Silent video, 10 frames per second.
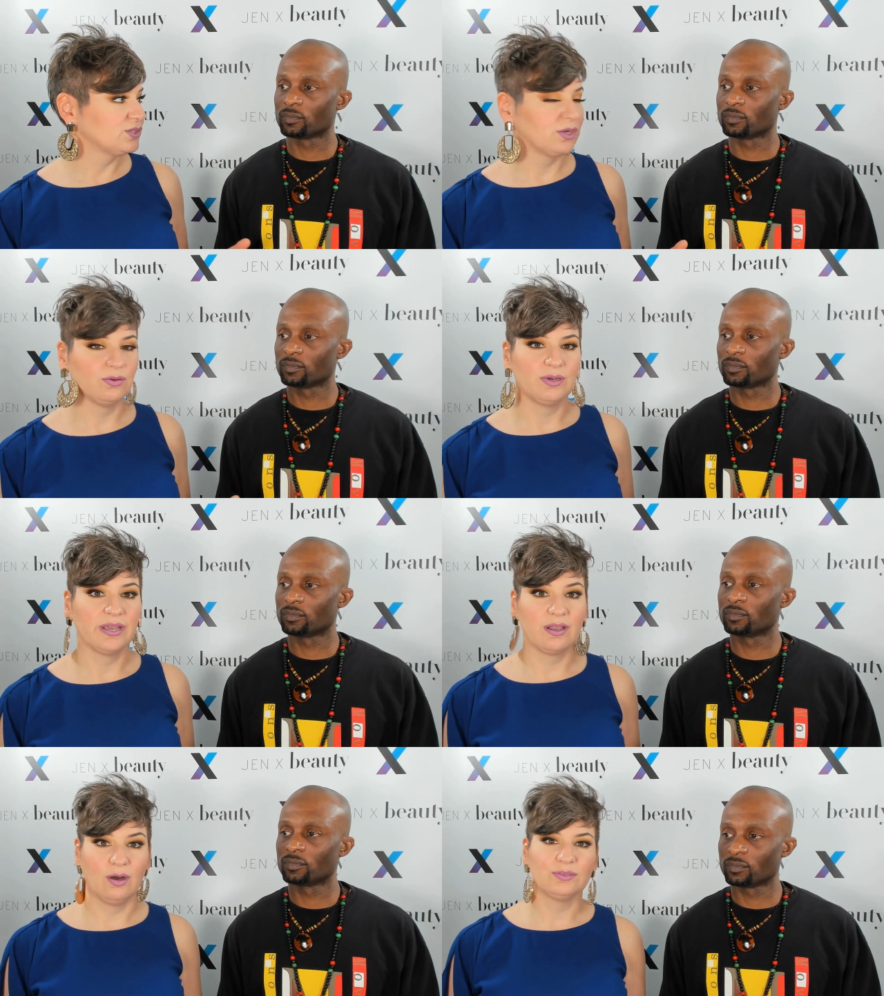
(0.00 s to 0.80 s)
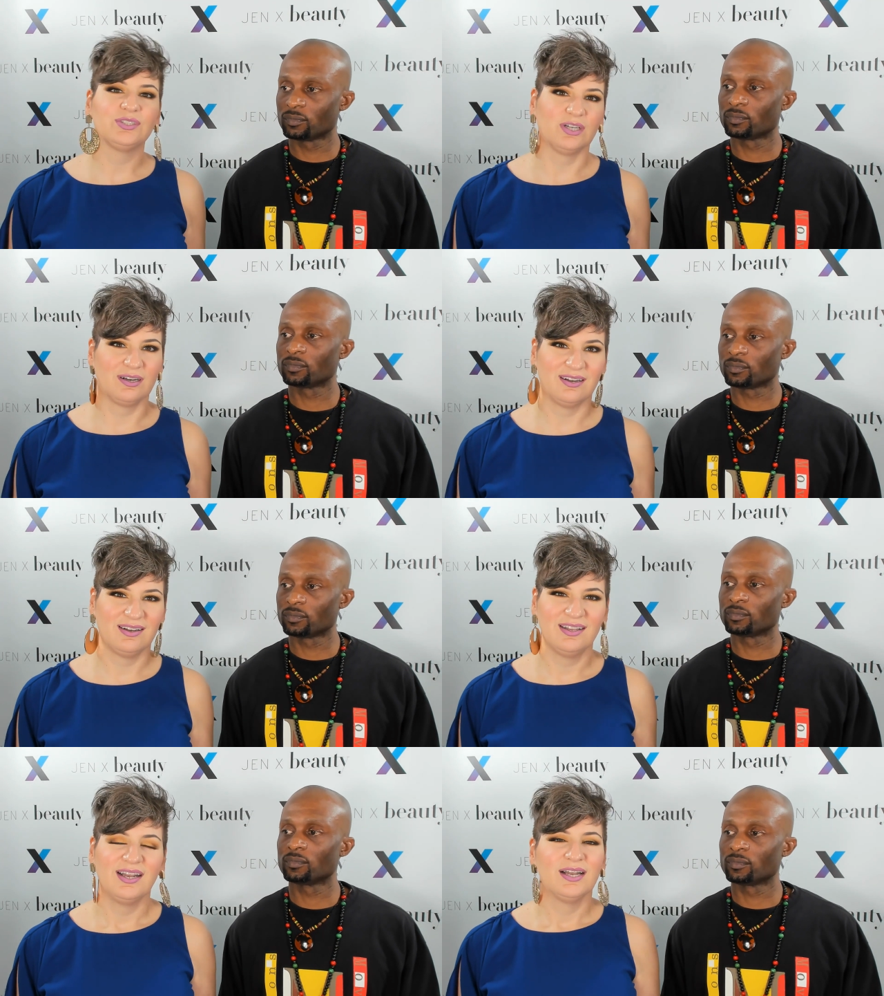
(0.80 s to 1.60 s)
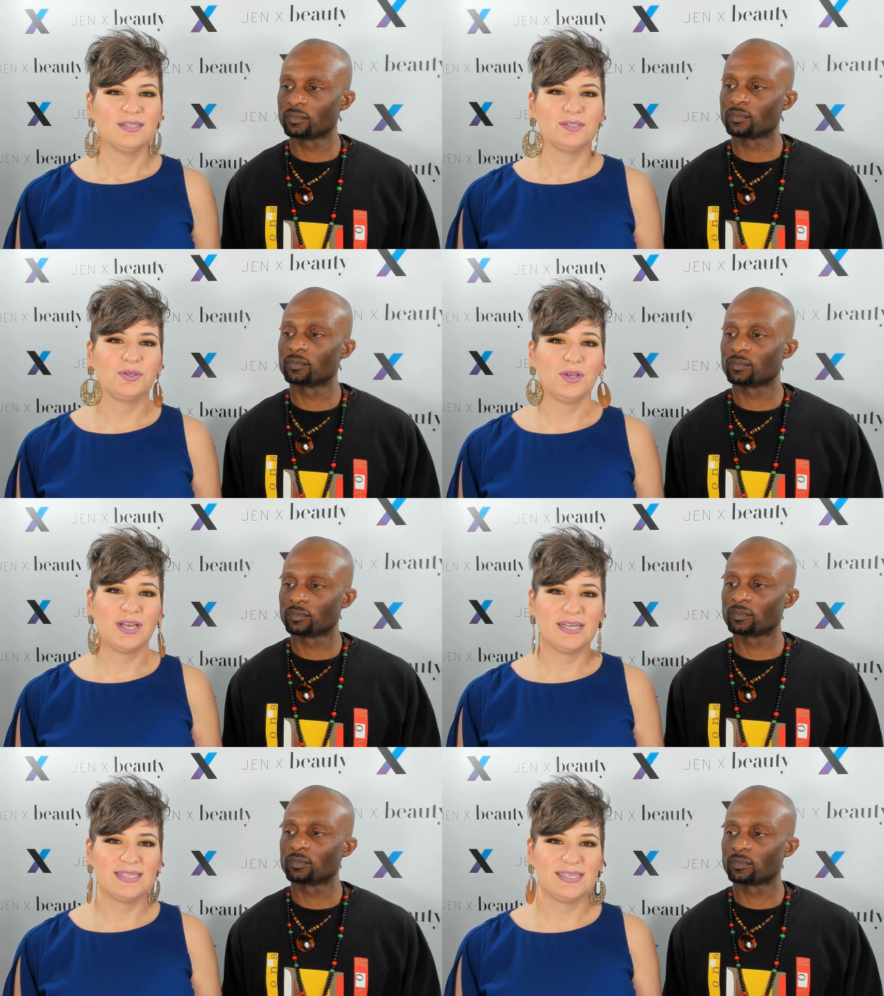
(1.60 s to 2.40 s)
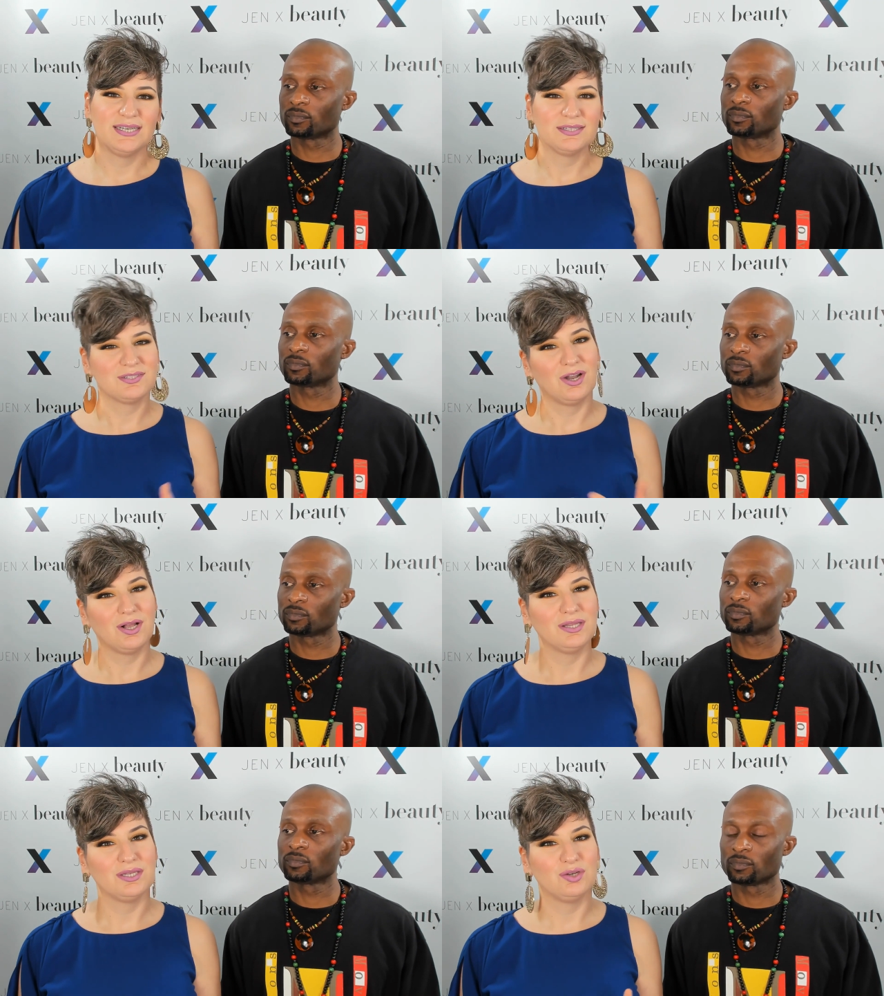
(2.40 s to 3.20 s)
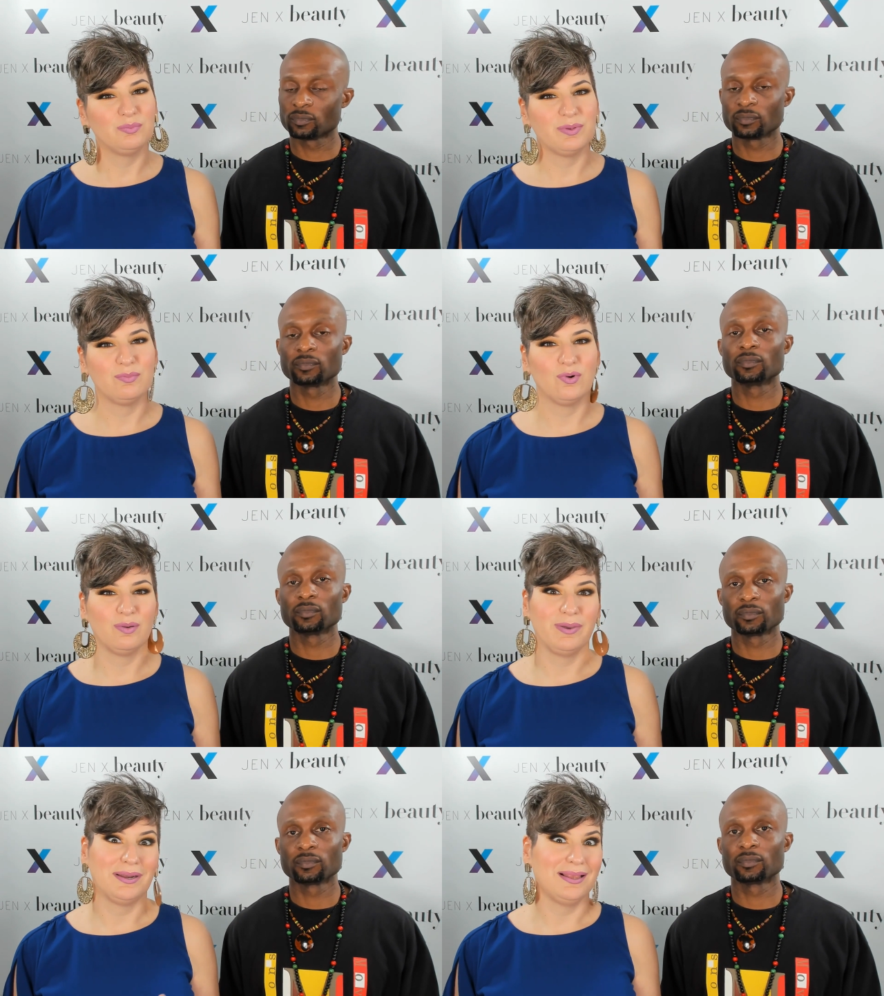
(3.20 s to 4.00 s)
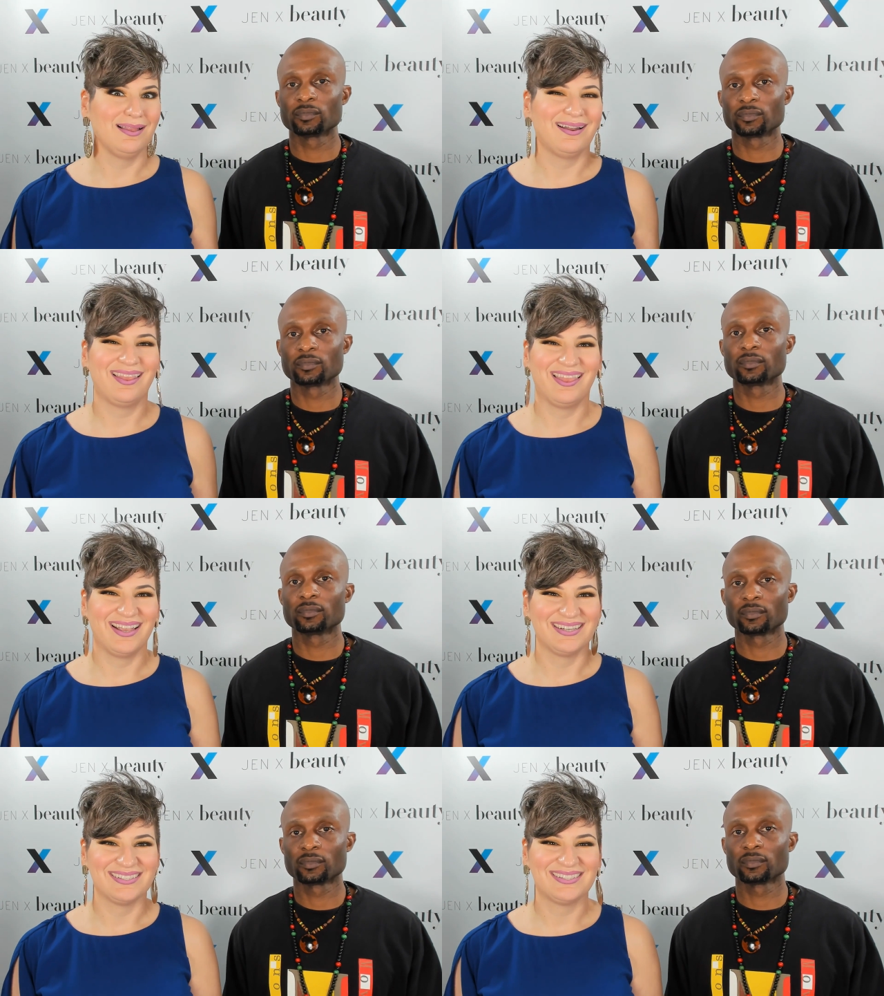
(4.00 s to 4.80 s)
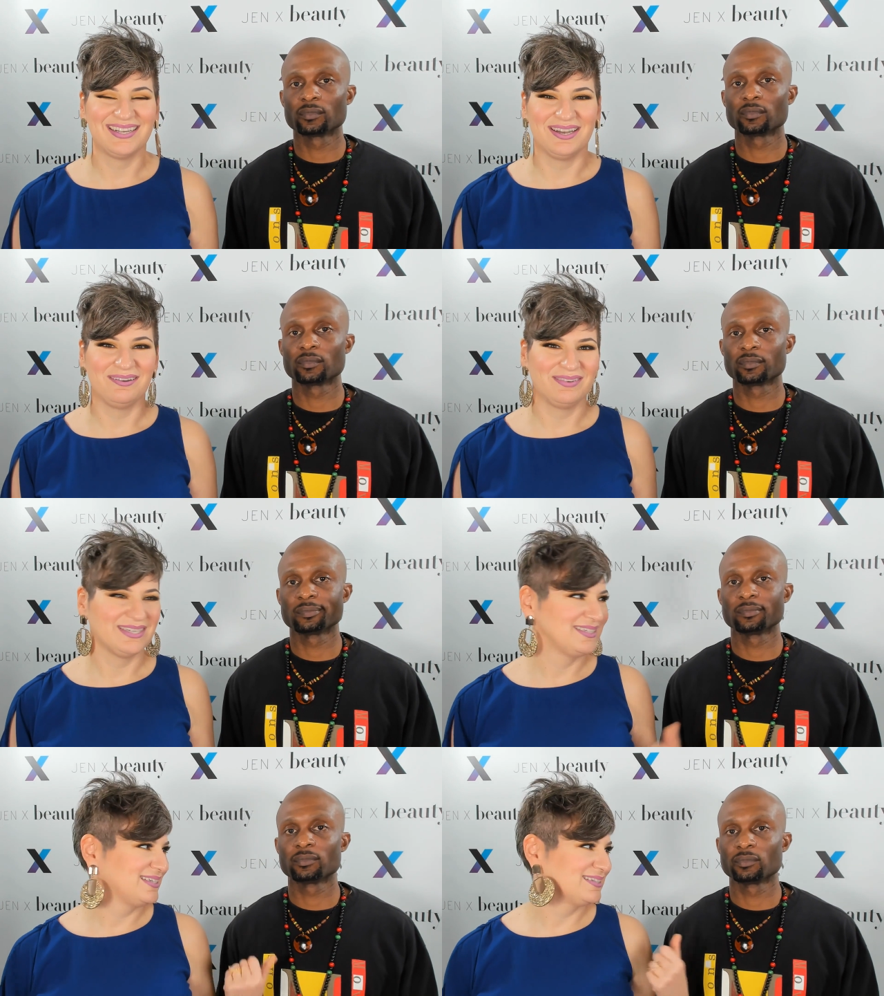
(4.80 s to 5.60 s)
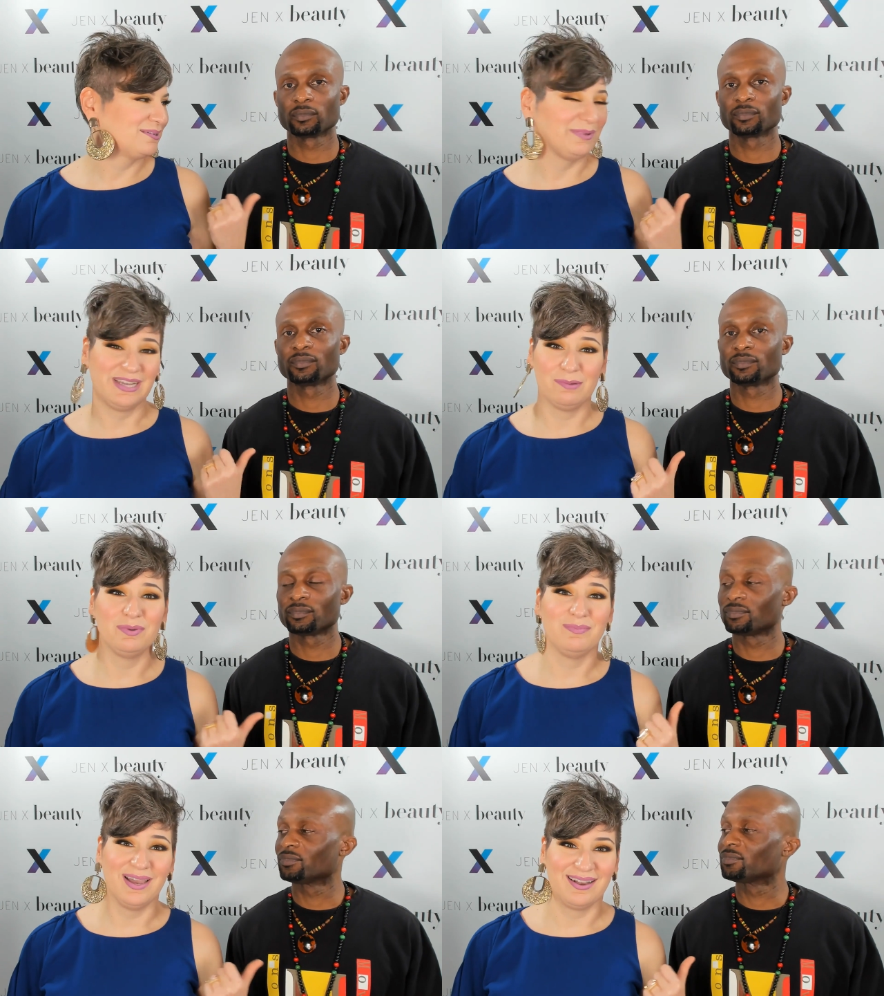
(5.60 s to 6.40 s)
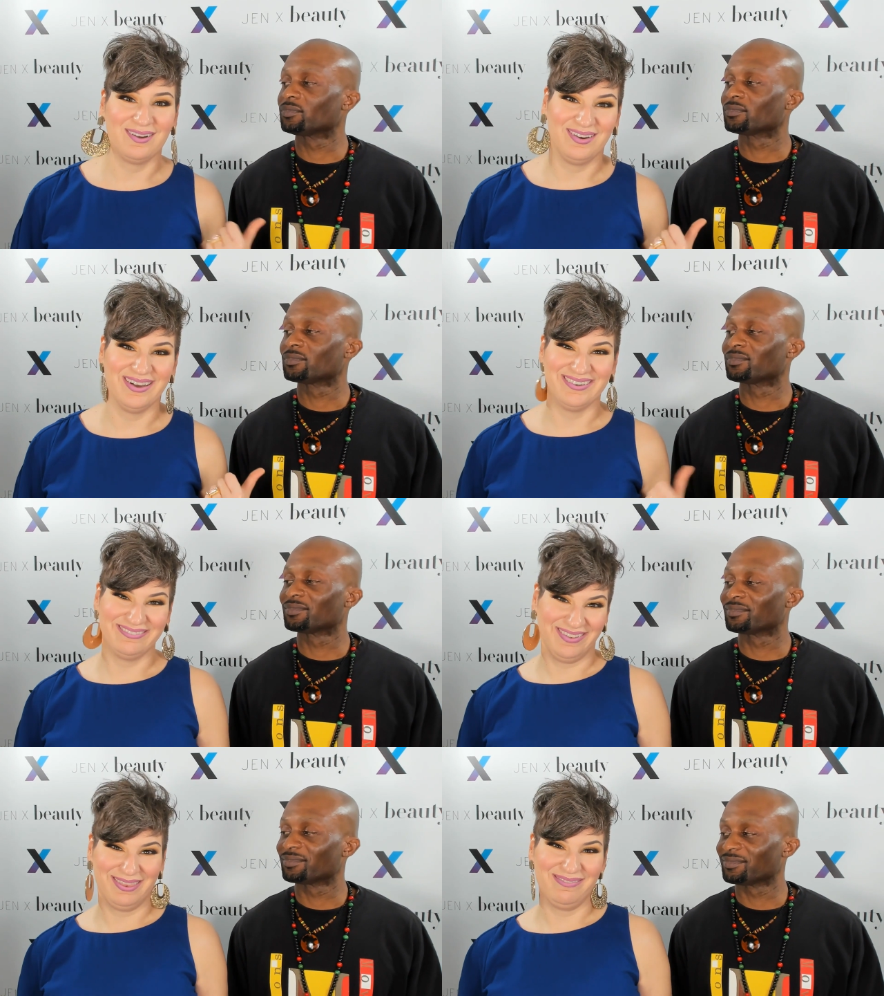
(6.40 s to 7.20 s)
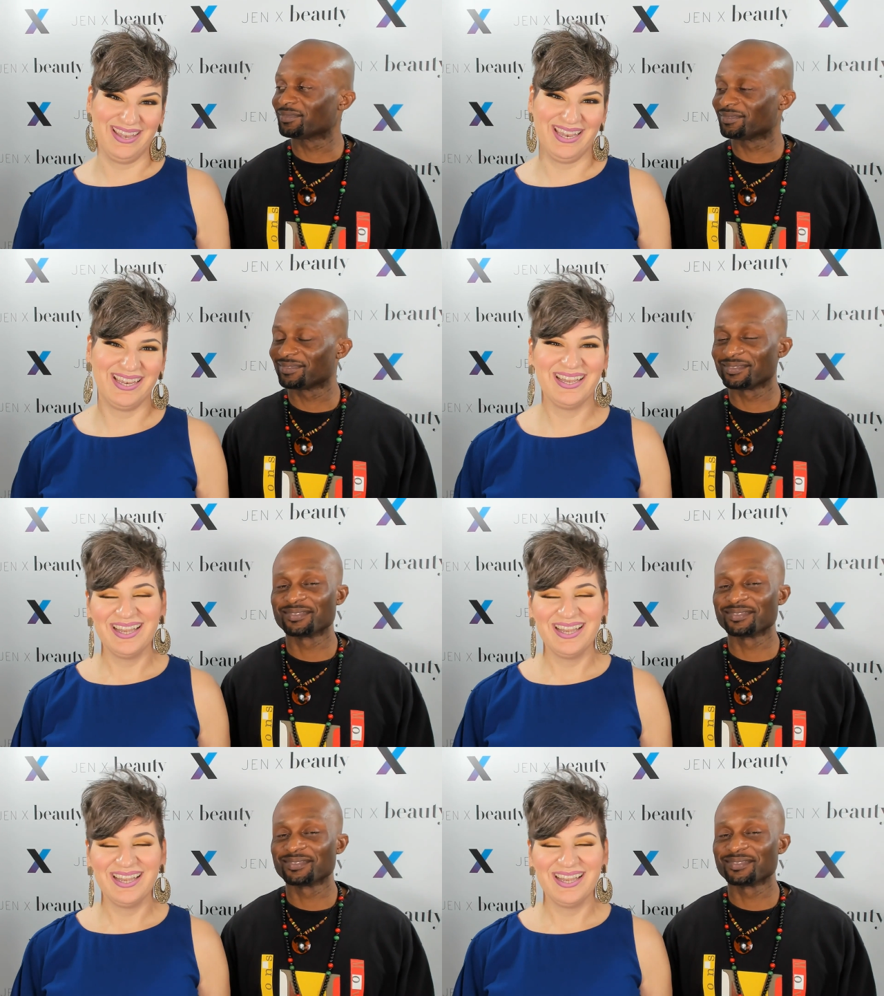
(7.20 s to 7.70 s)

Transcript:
Speaker 1: tone and culture. So you're going to see us talk a little bit more about a lot of things uh, because he's going to be coming back on with me.